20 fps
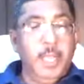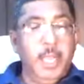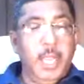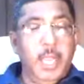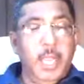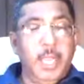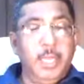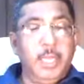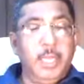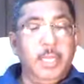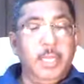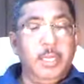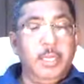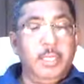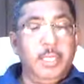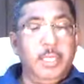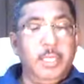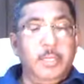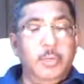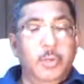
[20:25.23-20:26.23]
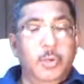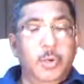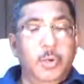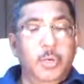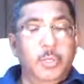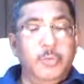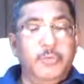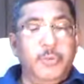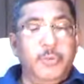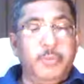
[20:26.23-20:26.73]
And uh, it
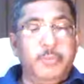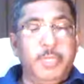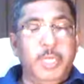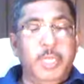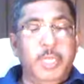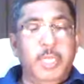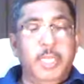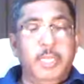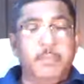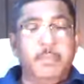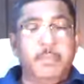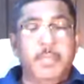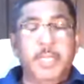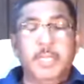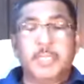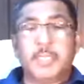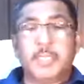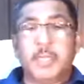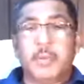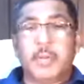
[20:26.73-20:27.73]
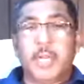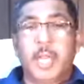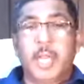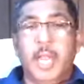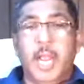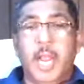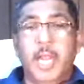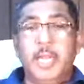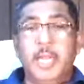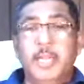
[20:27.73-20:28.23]
all, fifthly, it means our
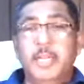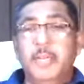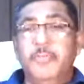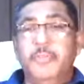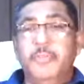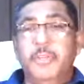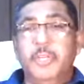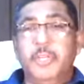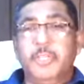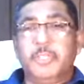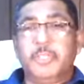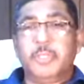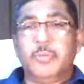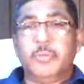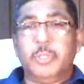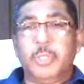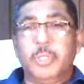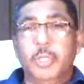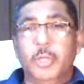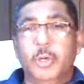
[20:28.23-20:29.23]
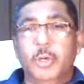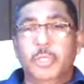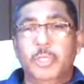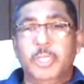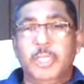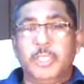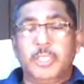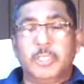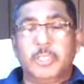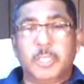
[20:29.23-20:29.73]
identification with the Lord
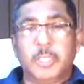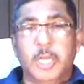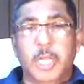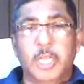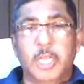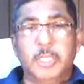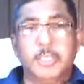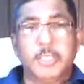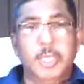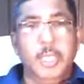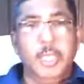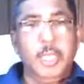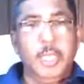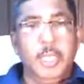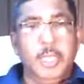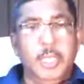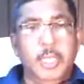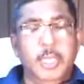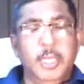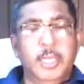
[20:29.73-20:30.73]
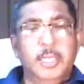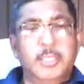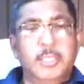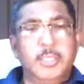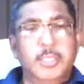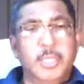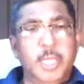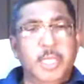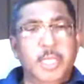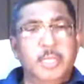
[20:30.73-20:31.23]
Jesus Christ in his
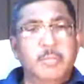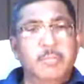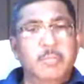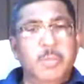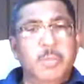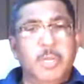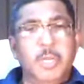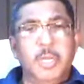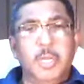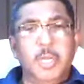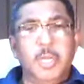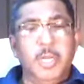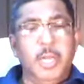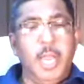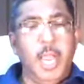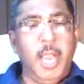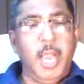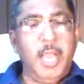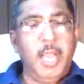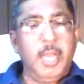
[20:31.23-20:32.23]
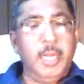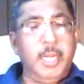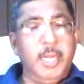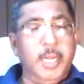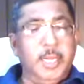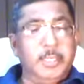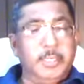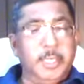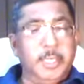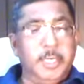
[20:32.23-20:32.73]
death, burial, and
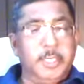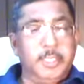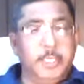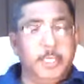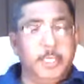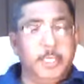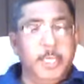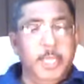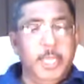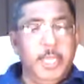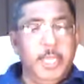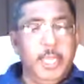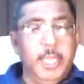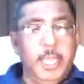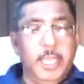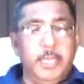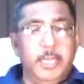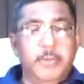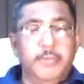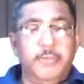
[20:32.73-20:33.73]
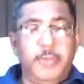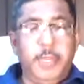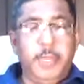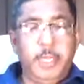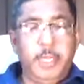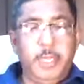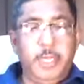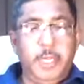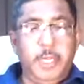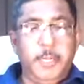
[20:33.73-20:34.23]
resurrection. And
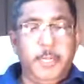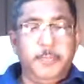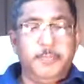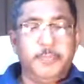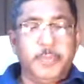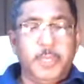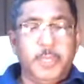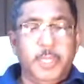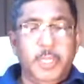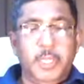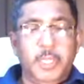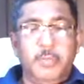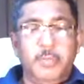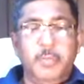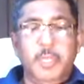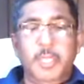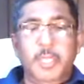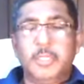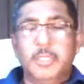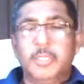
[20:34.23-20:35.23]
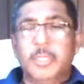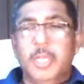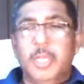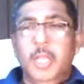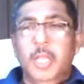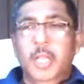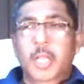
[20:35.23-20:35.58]
finally, it means